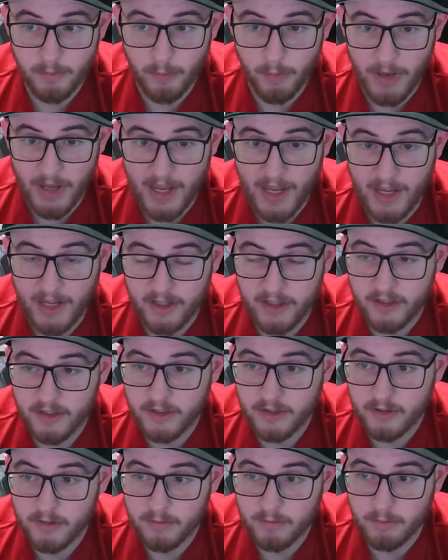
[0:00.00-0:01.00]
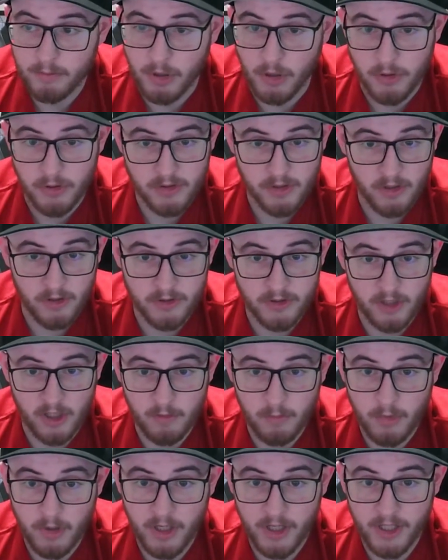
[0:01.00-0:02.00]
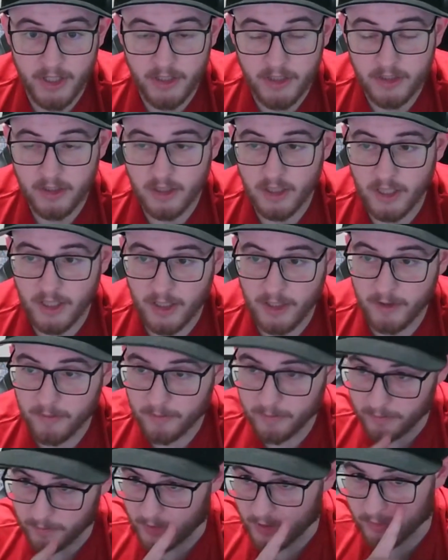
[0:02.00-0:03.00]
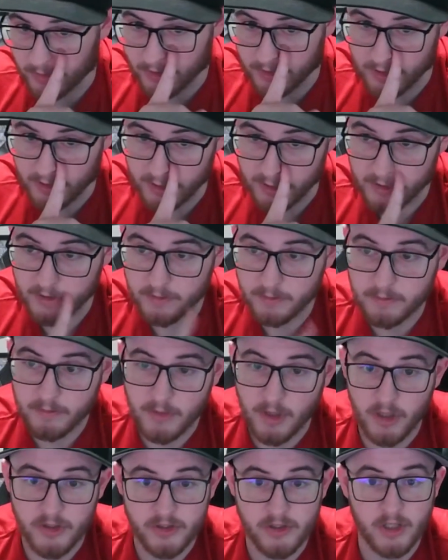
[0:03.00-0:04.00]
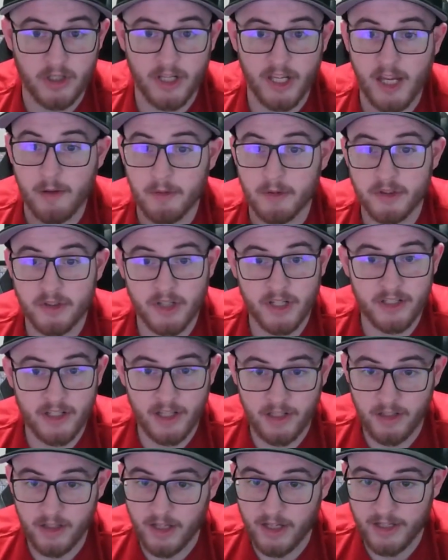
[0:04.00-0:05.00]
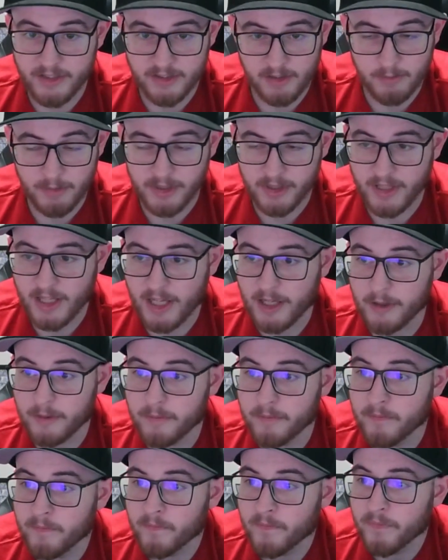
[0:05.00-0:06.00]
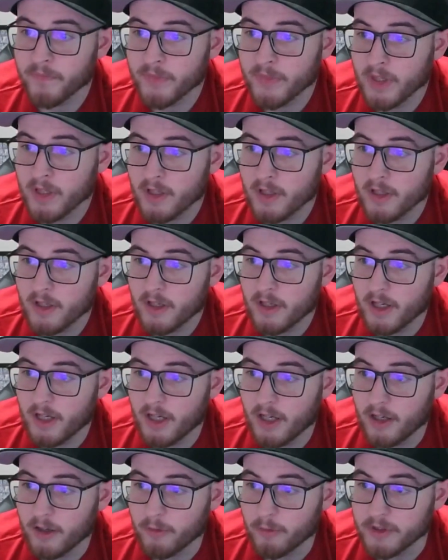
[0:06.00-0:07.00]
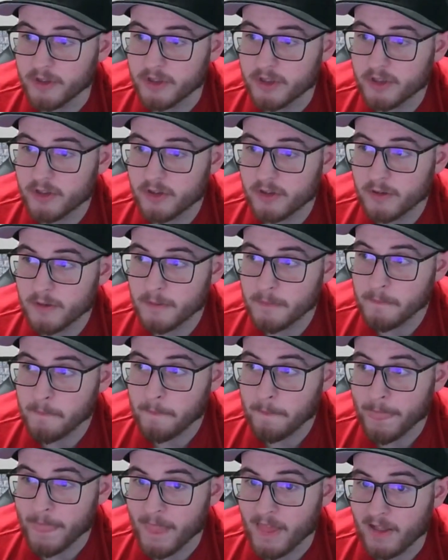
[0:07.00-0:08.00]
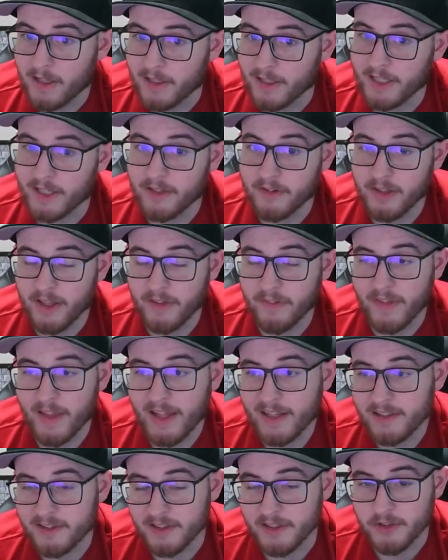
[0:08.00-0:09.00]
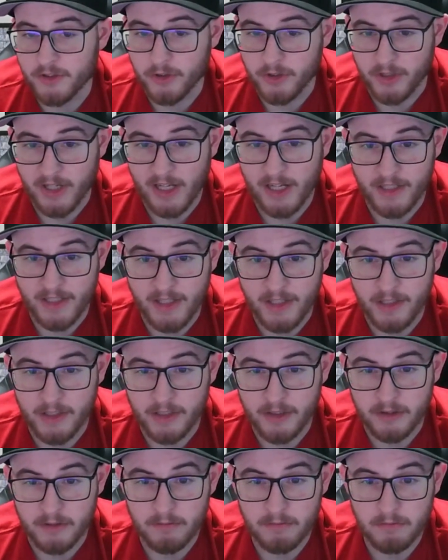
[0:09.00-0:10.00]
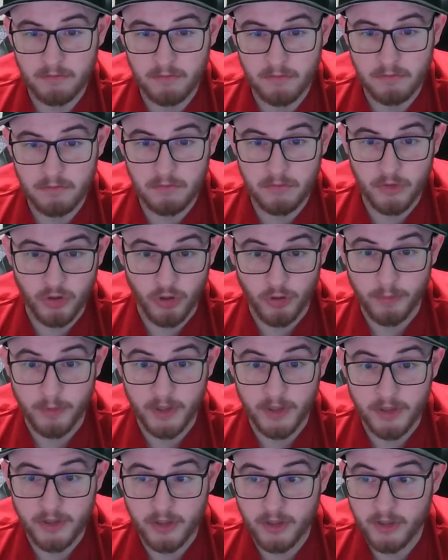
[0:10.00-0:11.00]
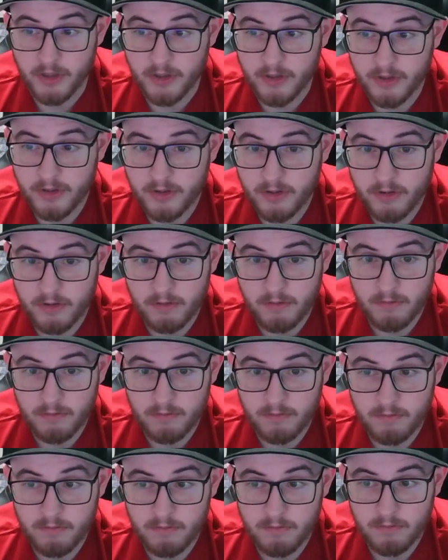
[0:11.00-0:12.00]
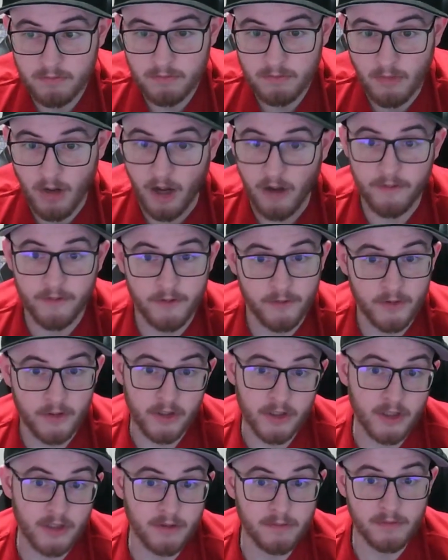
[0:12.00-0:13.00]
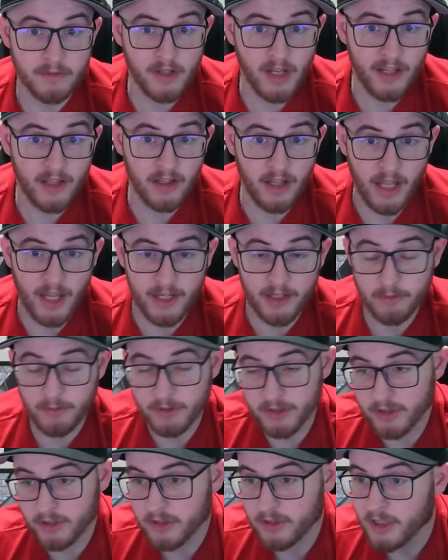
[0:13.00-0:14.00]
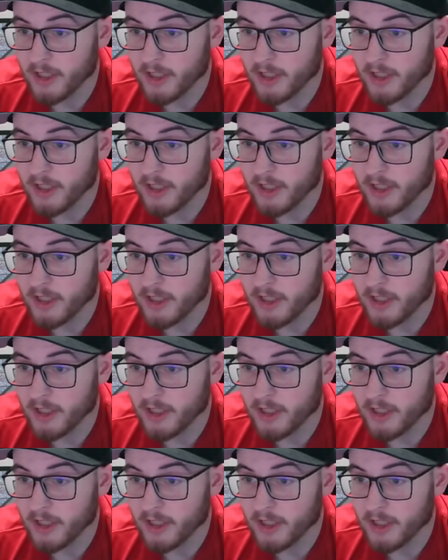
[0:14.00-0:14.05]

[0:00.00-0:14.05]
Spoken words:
back with this All-Star break, between the All-Star game and trade deadline, something like that. Which, again, in that sense, you're kind of getting 2 pitchers off of your deadline, which